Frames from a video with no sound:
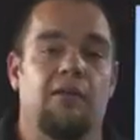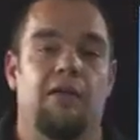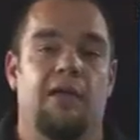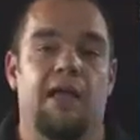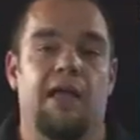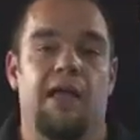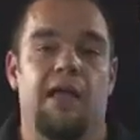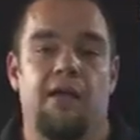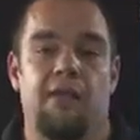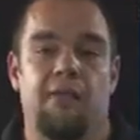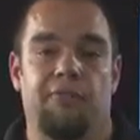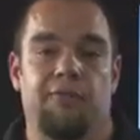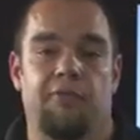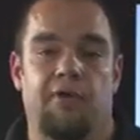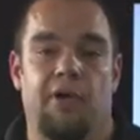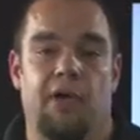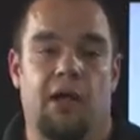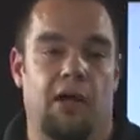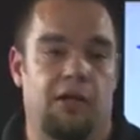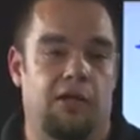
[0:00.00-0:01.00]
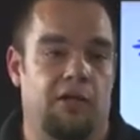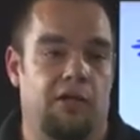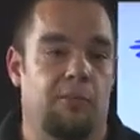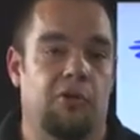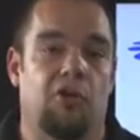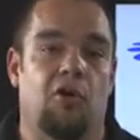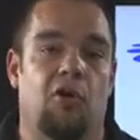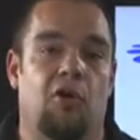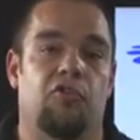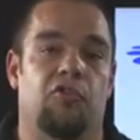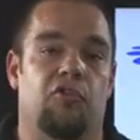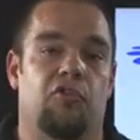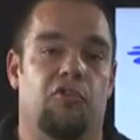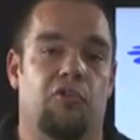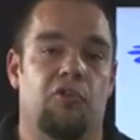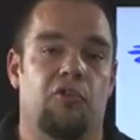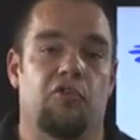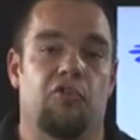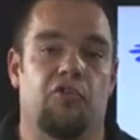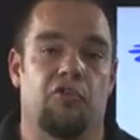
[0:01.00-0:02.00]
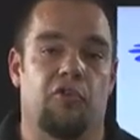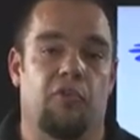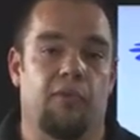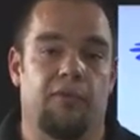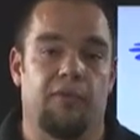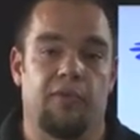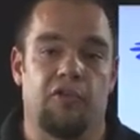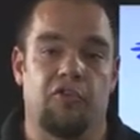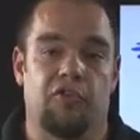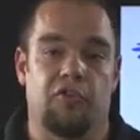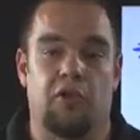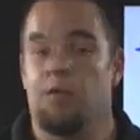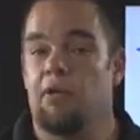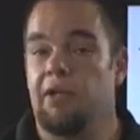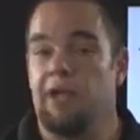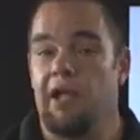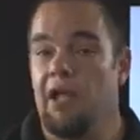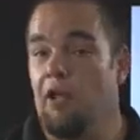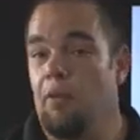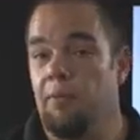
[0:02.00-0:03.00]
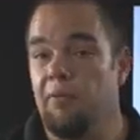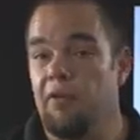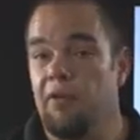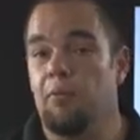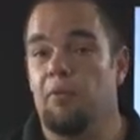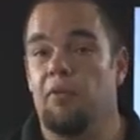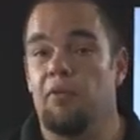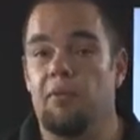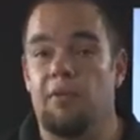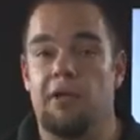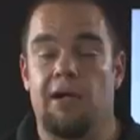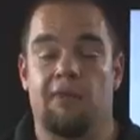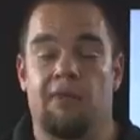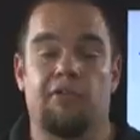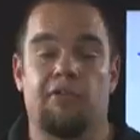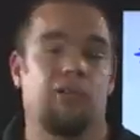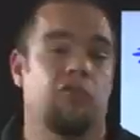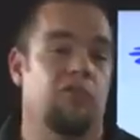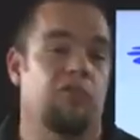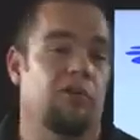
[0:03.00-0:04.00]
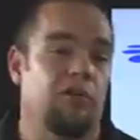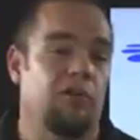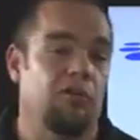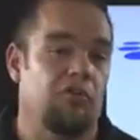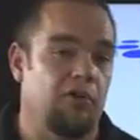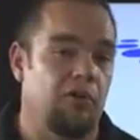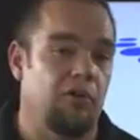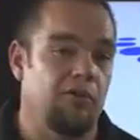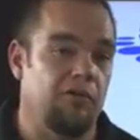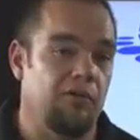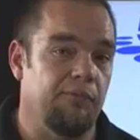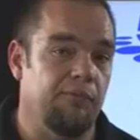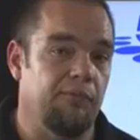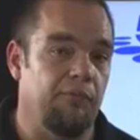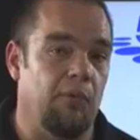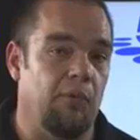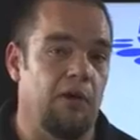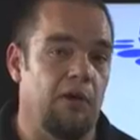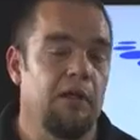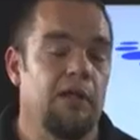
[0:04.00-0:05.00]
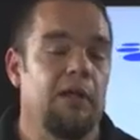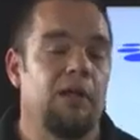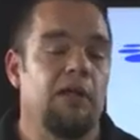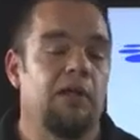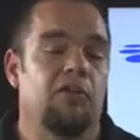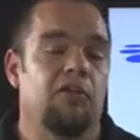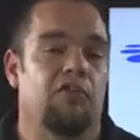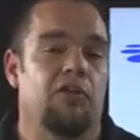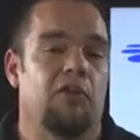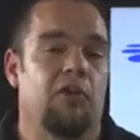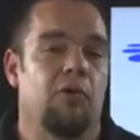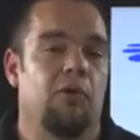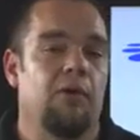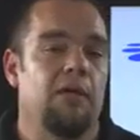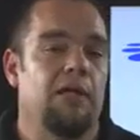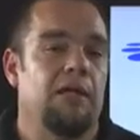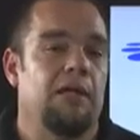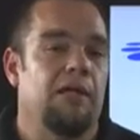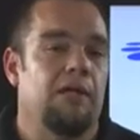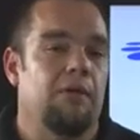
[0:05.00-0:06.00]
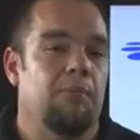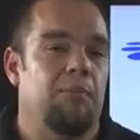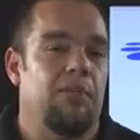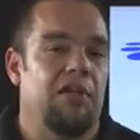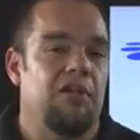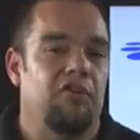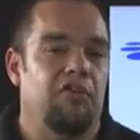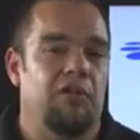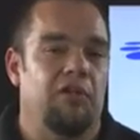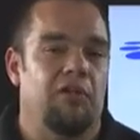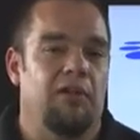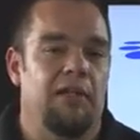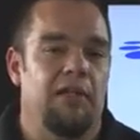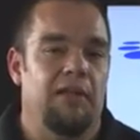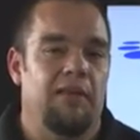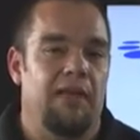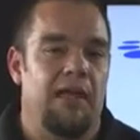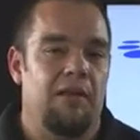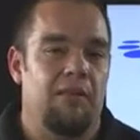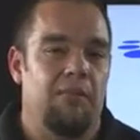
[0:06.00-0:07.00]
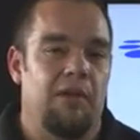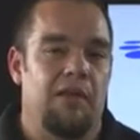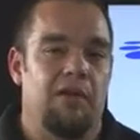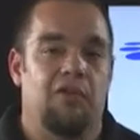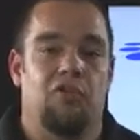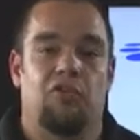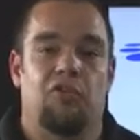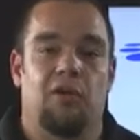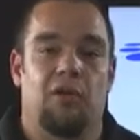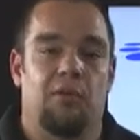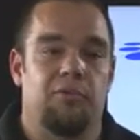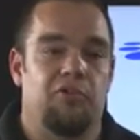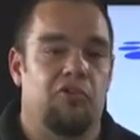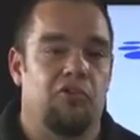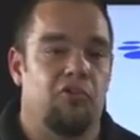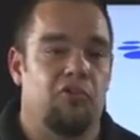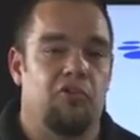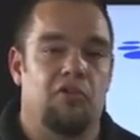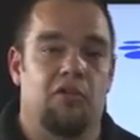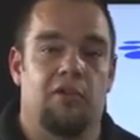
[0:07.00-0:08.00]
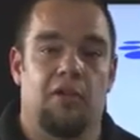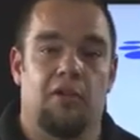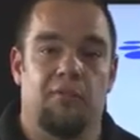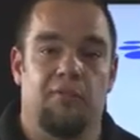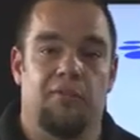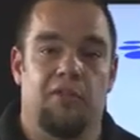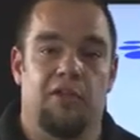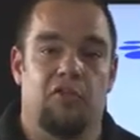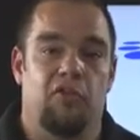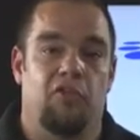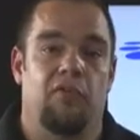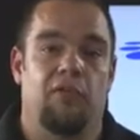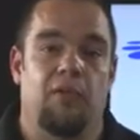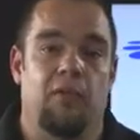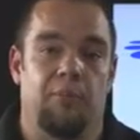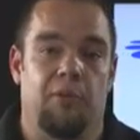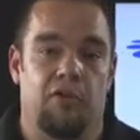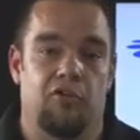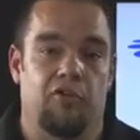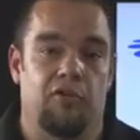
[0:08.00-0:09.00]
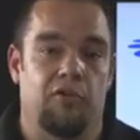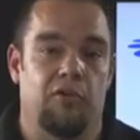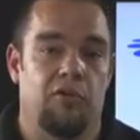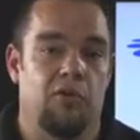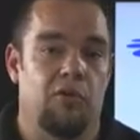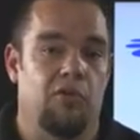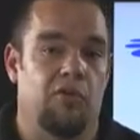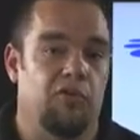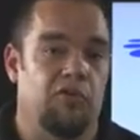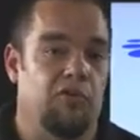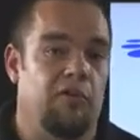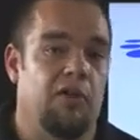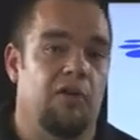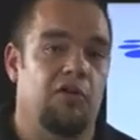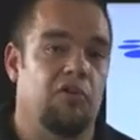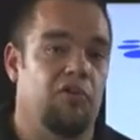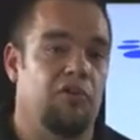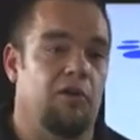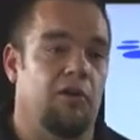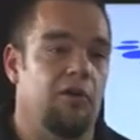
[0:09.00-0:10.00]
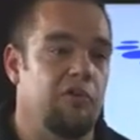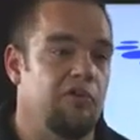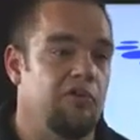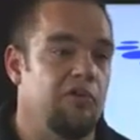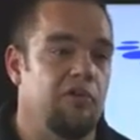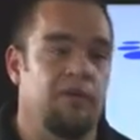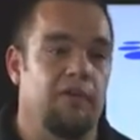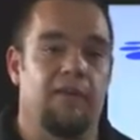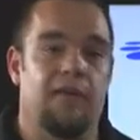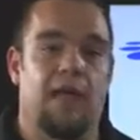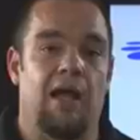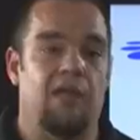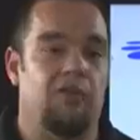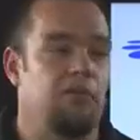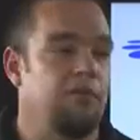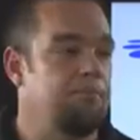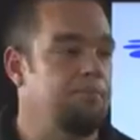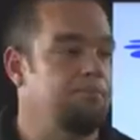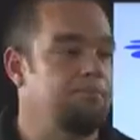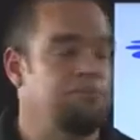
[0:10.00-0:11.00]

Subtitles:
they have come across a search result that's going to help them with whatever it is that they're searching for. So basically, that meta description should convince the person who has done a search that,